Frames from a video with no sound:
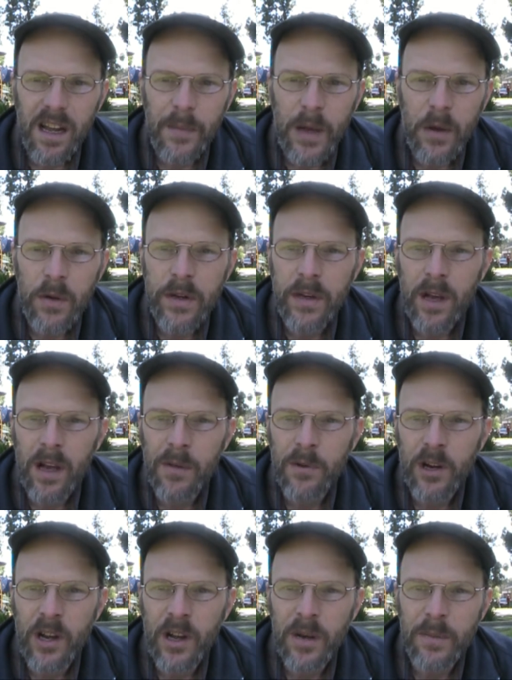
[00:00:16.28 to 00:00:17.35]
I'm out in
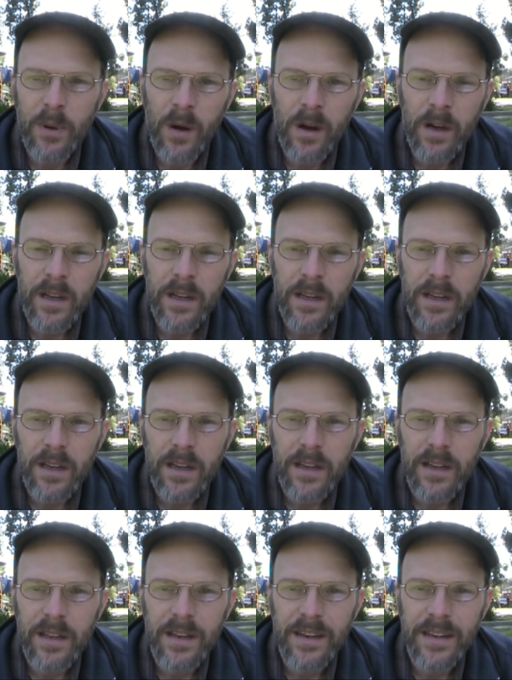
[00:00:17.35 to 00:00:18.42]
Obregon Park
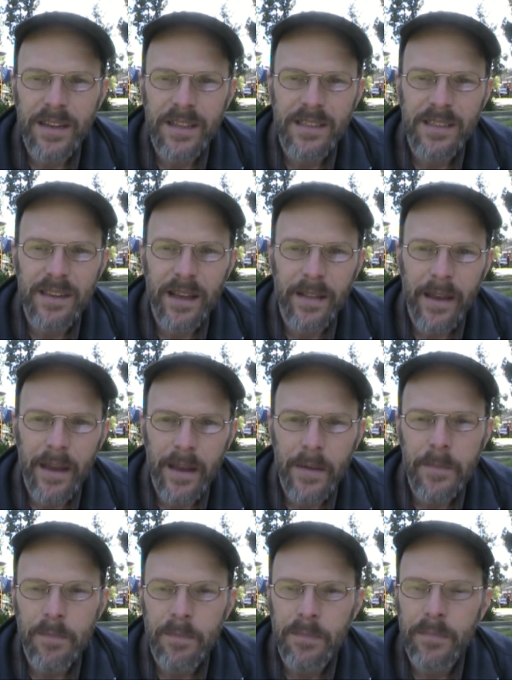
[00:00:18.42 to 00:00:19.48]
in East L A,